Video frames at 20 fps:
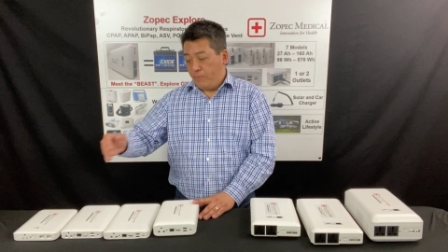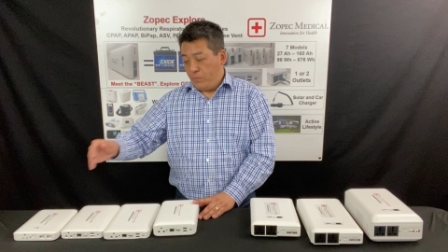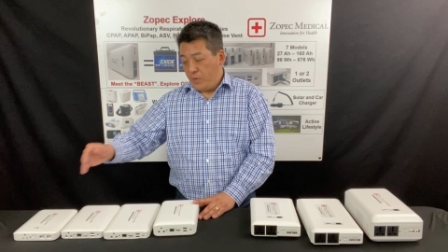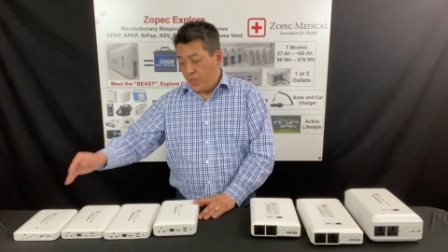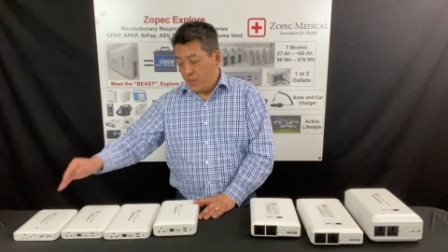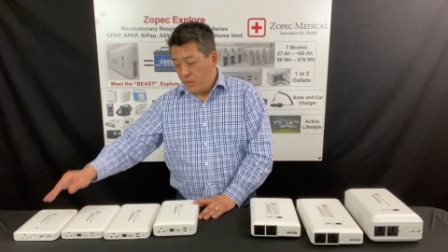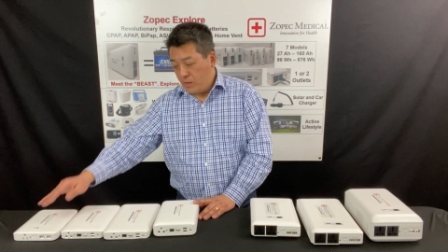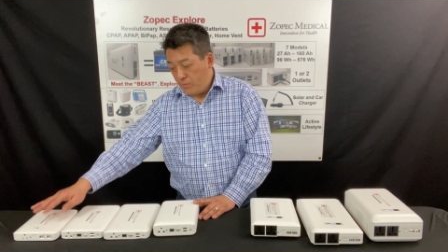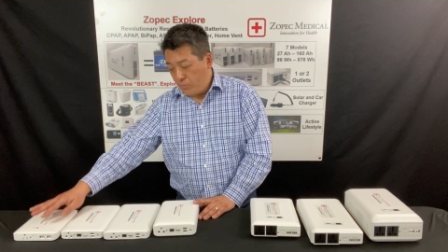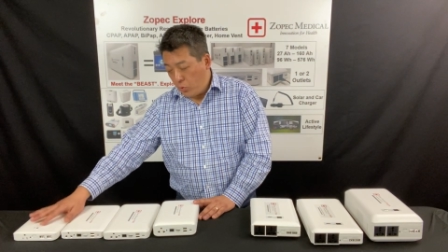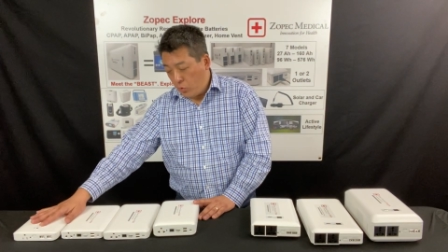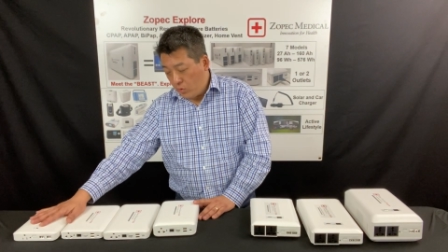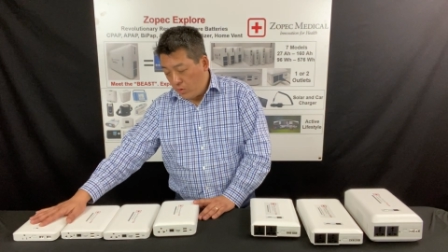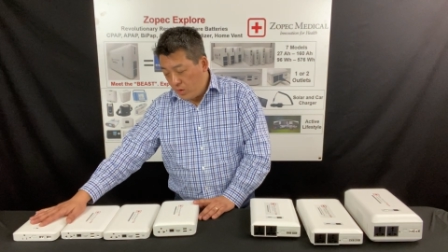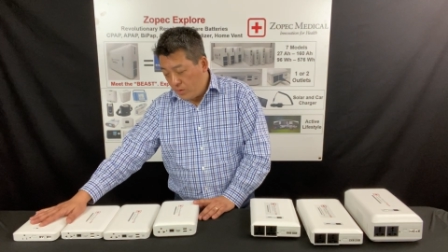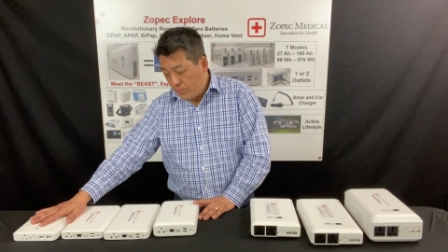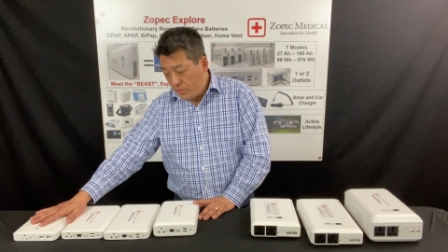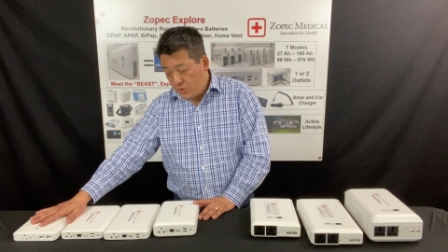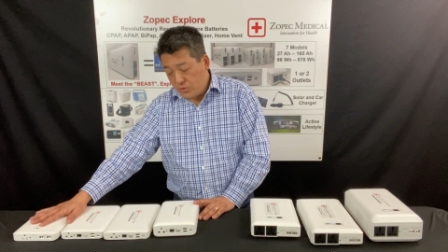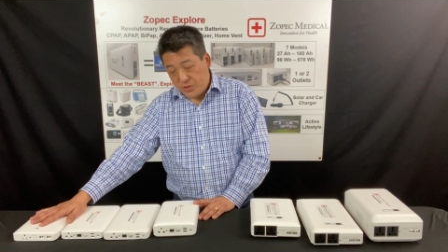In the
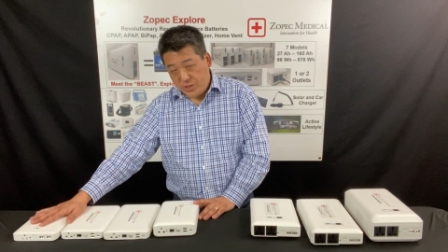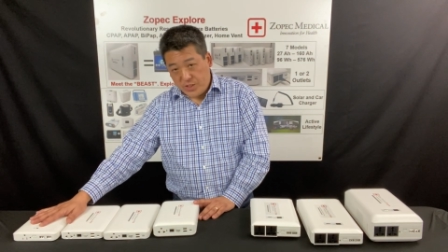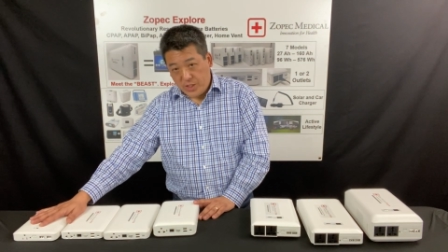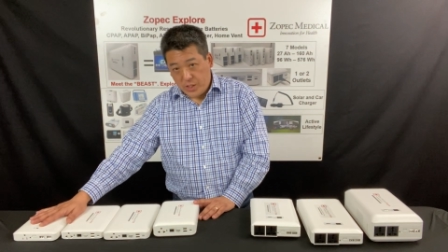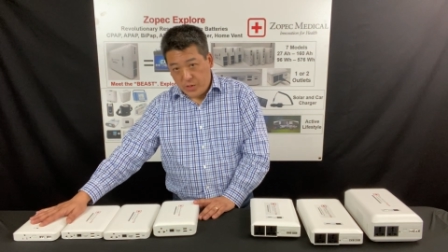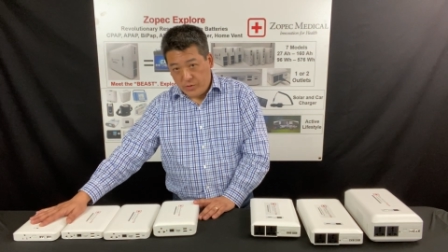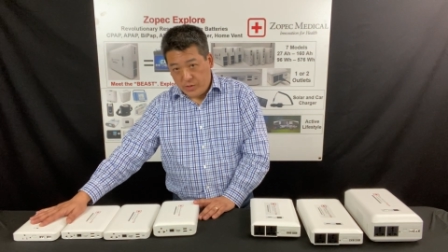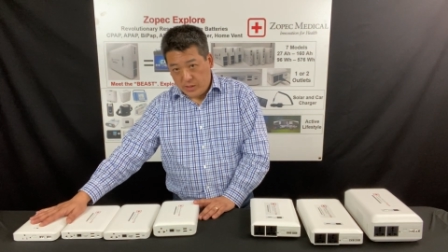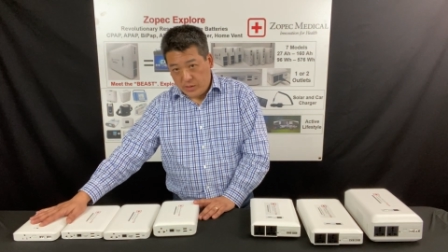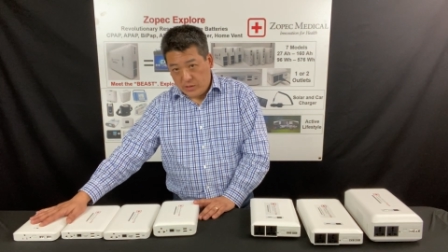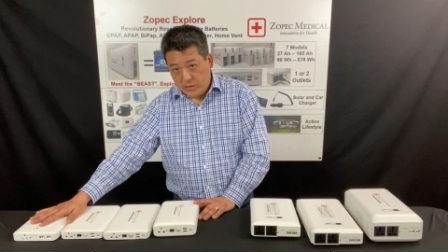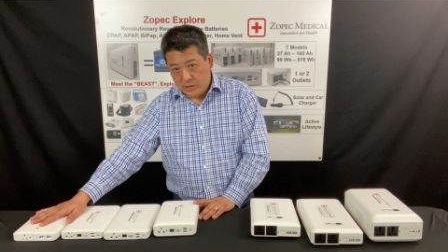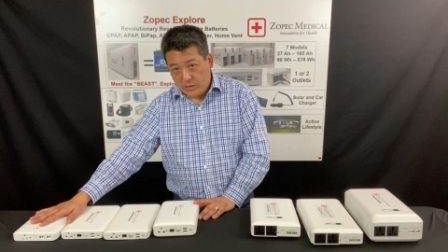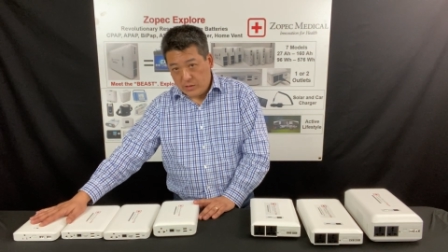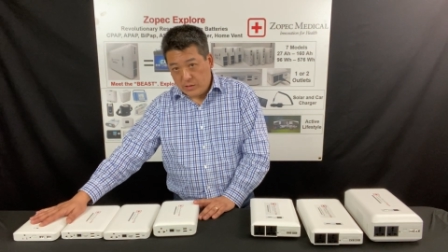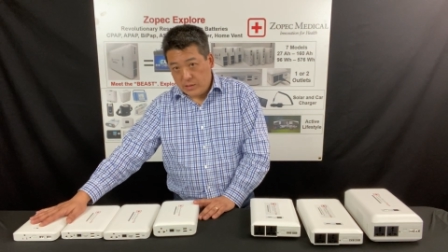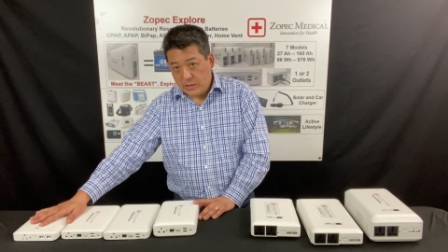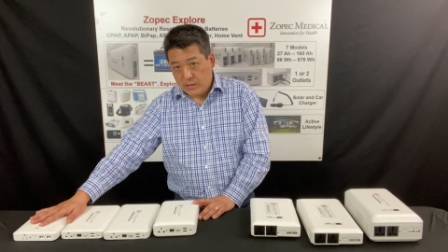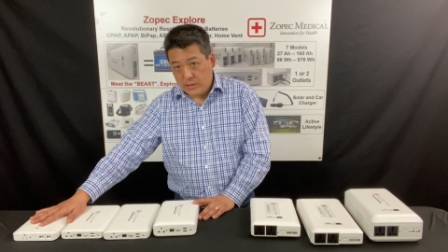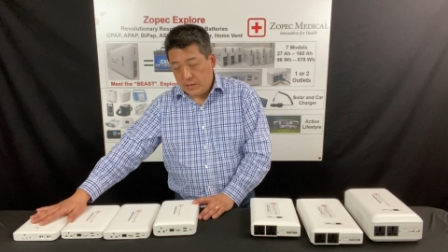portable series,